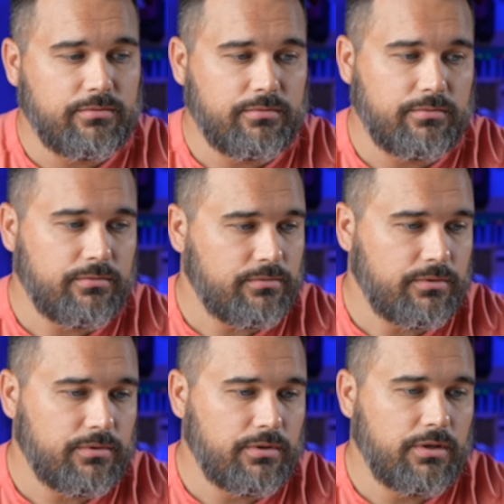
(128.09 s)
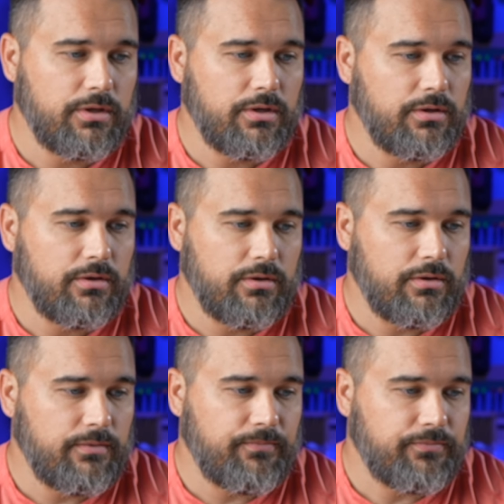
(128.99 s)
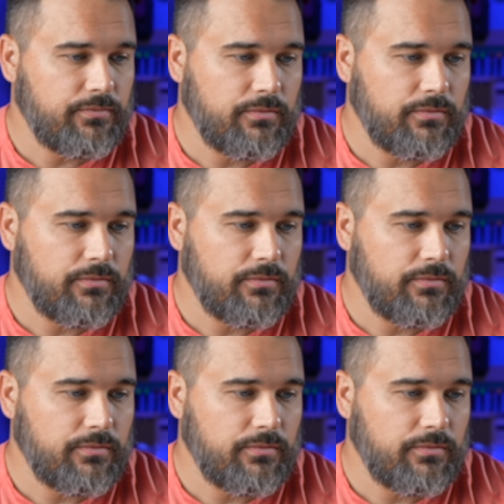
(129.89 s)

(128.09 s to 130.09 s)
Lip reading: No one is speaking in this clip.